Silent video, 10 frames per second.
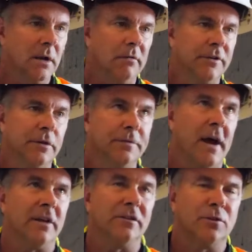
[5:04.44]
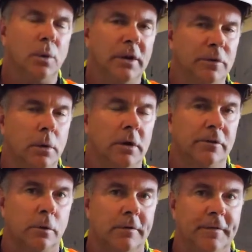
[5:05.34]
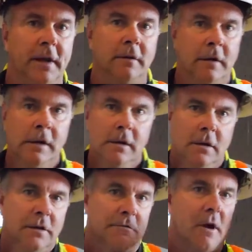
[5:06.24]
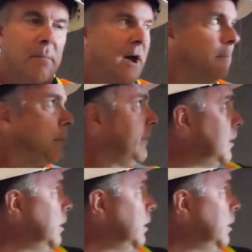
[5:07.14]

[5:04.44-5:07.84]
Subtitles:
over 2,200 square feet. Right behind me, the